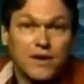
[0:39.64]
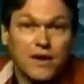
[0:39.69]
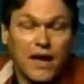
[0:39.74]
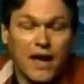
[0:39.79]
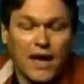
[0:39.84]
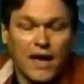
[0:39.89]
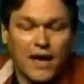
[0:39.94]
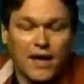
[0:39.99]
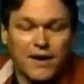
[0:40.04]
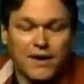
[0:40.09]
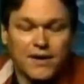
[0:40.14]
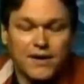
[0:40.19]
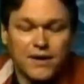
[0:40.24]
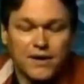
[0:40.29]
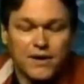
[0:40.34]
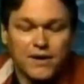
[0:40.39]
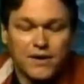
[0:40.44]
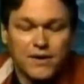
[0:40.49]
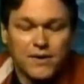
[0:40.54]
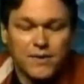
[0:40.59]
And
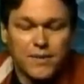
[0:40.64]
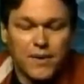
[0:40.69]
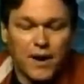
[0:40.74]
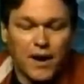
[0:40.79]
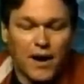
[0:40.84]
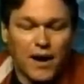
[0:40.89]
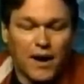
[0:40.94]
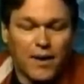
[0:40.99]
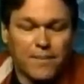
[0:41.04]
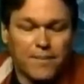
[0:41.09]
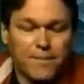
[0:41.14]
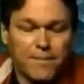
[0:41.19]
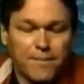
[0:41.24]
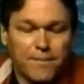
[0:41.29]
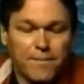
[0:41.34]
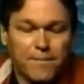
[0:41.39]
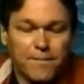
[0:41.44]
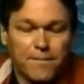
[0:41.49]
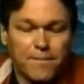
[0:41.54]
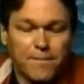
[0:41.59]

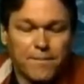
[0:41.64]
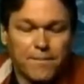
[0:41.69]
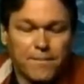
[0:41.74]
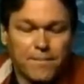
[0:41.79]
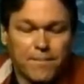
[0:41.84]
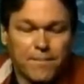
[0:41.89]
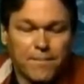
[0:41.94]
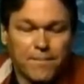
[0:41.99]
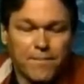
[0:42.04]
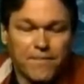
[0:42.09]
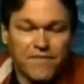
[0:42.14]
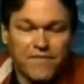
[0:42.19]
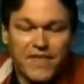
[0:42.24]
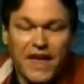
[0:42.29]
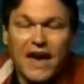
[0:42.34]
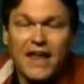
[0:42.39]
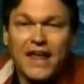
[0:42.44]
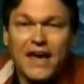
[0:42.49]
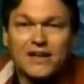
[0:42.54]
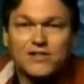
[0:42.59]

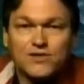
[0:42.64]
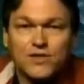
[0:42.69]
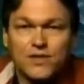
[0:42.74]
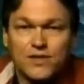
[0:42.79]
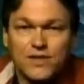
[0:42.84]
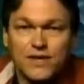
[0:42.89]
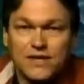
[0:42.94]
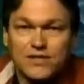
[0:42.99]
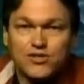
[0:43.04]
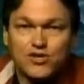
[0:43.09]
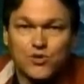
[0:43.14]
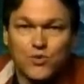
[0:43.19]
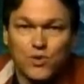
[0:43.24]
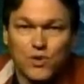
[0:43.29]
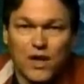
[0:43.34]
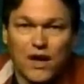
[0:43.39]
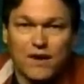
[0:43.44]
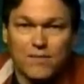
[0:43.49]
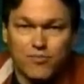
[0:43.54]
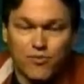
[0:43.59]
that actually leads to a
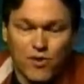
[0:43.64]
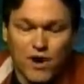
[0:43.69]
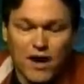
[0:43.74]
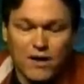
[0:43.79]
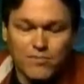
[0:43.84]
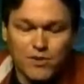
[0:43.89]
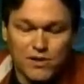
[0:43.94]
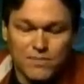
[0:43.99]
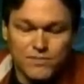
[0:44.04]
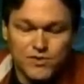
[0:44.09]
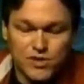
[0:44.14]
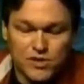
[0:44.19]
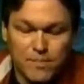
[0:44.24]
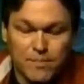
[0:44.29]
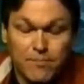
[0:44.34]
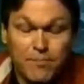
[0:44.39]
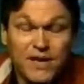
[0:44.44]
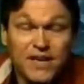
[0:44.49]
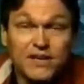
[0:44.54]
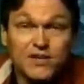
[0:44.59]
lot of problems, the
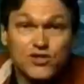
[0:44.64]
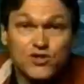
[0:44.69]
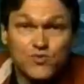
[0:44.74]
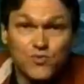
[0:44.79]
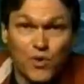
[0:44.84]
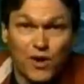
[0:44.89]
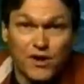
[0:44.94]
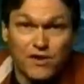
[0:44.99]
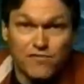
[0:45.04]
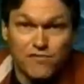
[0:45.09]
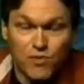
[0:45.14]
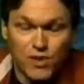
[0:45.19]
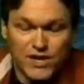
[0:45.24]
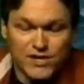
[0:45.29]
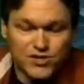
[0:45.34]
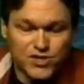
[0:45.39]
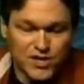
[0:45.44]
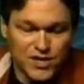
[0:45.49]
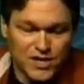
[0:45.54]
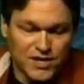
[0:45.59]
biggest one of
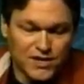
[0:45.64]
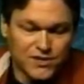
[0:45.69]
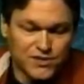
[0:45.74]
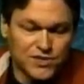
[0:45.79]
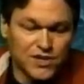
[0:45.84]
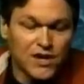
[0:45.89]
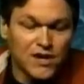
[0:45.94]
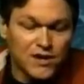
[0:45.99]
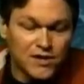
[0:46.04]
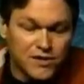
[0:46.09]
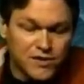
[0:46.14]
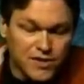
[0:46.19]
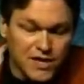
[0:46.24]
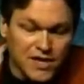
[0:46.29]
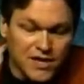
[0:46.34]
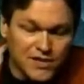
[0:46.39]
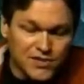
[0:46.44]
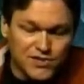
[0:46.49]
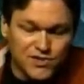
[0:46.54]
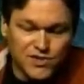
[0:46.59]
which is
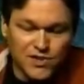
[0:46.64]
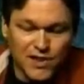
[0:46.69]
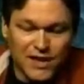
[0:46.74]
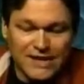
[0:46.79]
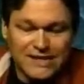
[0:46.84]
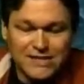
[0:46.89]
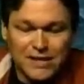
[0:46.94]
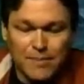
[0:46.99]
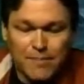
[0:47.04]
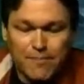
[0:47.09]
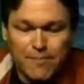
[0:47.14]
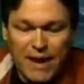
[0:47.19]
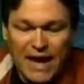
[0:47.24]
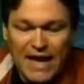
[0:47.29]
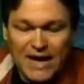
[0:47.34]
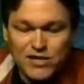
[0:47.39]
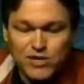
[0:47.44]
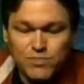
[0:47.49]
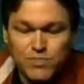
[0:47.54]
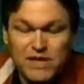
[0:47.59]
theists like to
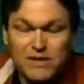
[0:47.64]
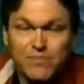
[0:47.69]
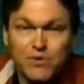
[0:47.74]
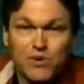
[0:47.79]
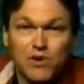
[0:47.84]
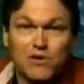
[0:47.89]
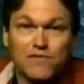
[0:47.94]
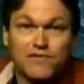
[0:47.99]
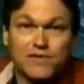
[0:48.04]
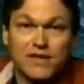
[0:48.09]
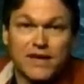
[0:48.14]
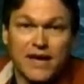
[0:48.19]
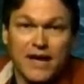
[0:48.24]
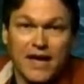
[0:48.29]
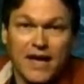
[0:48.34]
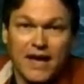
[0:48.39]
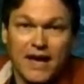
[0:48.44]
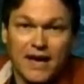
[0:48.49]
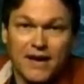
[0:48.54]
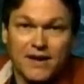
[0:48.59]
bash people over the
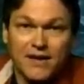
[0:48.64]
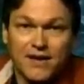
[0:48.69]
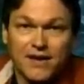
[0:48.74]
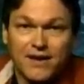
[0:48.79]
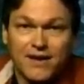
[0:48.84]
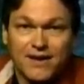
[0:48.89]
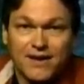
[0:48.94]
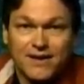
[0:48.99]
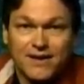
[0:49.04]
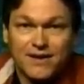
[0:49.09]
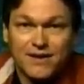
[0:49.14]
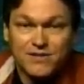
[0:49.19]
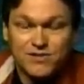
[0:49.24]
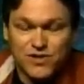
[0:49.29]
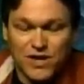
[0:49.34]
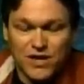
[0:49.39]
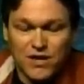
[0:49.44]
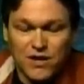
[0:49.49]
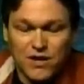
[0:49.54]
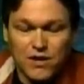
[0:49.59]
head
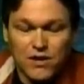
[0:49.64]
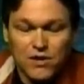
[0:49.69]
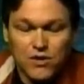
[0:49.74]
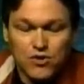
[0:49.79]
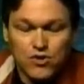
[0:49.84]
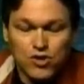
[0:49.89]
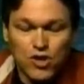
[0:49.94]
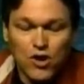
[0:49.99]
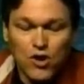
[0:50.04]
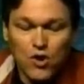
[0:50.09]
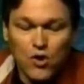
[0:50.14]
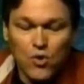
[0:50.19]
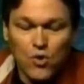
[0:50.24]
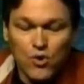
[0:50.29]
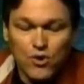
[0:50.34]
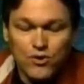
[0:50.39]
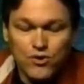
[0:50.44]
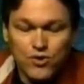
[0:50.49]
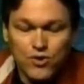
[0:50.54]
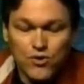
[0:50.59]
saying,
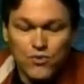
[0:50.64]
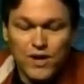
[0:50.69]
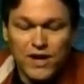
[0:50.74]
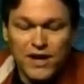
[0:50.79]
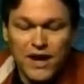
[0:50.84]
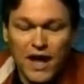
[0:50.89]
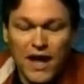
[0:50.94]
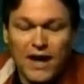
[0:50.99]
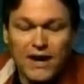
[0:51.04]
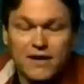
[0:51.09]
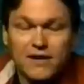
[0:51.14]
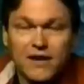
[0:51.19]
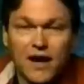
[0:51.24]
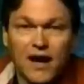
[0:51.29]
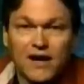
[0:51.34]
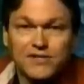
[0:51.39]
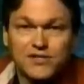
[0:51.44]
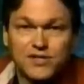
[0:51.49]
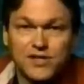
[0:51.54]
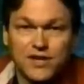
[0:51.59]
no, you're an
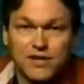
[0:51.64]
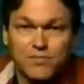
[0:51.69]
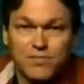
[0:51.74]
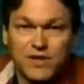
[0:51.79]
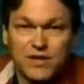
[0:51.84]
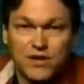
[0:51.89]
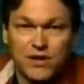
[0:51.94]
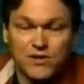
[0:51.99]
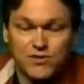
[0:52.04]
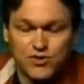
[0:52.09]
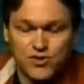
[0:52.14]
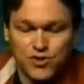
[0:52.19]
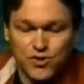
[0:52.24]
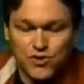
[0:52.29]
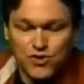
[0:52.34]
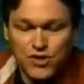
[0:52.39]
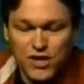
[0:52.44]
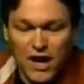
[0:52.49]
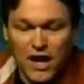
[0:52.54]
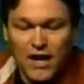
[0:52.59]
agnostic because
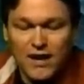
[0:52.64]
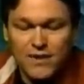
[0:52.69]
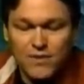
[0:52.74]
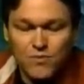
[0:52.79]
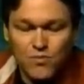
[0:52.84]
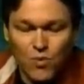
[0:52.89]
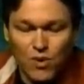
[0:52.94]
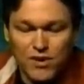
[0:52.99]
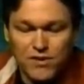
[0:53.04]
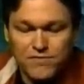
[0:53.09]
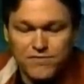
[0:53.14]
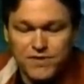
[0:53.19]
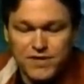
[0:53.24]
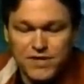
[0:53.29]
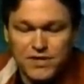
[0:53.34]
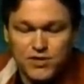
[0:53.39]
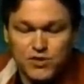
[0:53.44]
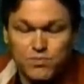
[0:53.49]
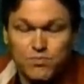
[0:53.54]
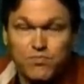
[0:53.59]
you're not one of
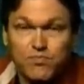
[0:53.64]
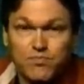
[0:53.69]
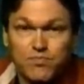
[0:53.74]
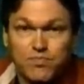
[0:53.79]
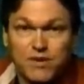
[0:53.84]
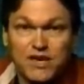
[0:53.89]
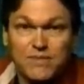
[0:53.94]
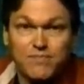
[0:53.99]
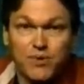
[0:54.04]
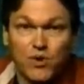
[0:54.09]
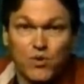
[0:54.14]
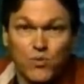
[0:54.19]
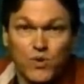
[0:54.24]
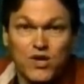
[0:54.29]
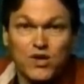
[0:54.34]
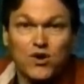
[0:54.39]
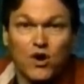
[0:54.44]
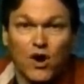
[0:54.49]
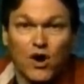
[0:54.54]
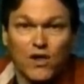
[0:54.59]
these people
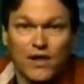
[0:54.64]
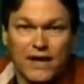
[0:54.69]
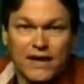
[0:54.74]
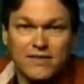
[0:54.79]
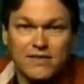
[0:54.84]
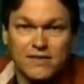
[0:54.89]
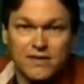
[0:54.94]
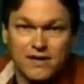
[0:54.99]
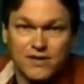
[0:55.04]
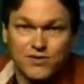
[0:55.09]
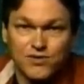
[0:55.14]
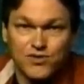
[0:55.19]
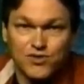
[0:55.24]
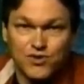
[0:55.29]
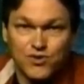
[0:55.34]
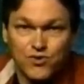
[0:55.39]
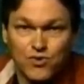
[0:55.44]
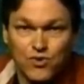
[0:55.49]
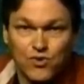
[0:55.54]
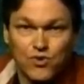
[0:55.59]
we call
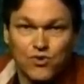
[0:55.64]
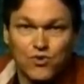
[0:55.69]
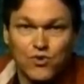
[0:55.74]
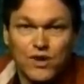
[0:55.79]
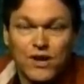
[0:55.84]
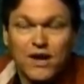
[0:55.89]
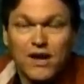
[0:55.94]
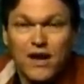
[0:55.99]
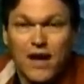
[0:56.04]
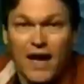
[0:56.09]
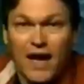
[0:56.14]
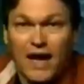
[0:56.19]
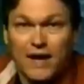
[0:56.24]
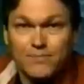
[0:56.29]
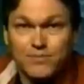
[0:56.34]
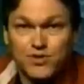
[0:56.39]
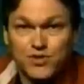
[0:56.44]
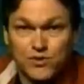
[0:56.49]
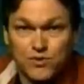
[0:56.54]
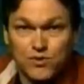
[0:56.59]
atheists who
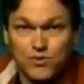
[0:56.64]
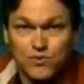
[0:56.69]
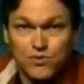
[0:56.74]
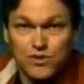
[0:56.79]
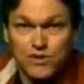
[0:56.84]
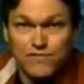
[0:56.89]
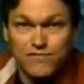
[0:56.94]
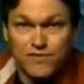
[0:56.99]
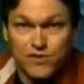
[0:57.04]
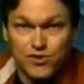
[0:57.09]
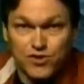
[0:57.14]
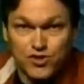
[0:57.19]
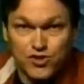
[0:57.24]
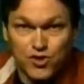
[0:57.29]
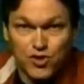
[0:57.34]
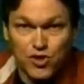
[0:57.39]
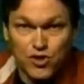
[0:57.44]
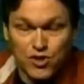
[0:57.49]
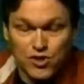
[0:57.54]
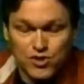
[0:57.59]
absolutely for
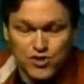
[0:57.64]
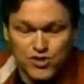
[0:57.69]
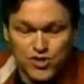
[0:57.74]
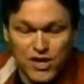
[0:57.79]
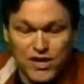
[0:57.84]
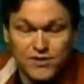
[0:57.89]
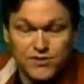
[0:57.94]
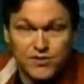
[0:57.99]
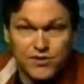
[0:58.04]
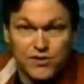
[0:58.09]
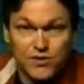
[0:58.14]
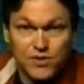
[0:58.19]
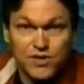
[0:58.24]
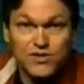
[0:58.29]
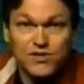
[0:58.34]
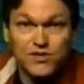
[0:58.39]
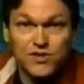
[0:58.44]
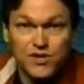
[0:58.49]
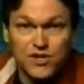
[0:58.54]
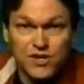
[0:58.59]
sure says there
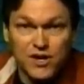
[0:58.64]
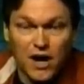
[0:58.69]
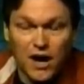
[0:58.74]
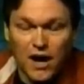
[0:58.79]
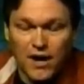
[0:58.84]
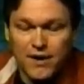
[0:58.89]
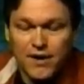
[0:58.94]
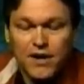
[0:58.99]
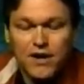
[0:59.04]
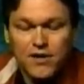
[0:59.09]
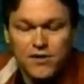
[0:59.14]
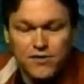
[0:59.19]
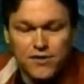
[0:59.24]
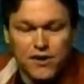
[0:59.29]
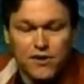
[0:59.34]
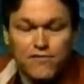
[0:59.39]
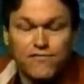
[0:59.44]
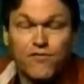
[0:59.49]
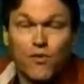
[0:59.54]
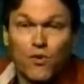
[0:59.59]
isn't a God.
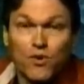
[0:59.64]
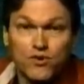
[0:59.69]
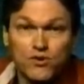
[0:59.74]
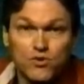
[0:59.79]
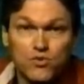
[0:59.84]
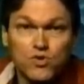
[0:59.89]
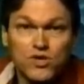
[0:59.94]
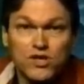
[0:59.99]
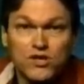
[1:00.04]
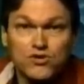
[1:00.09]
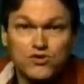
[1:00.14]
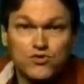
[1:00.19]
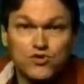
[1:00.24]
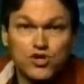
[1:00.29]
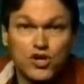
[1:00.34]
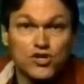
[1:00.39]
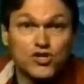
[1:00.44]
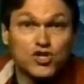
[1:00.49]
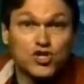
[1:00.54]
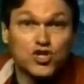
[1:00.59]
Therefore, you need to
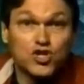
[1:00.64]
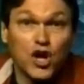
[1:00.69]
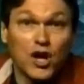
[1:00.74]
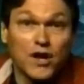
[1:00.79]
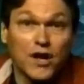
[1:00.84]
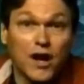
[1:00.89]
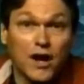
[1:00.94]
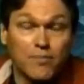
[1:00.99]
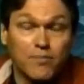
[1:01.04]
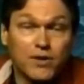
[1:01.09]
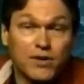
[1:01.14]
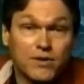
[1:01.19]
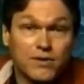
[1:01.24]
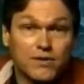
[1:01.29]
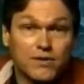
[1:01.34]
just shut up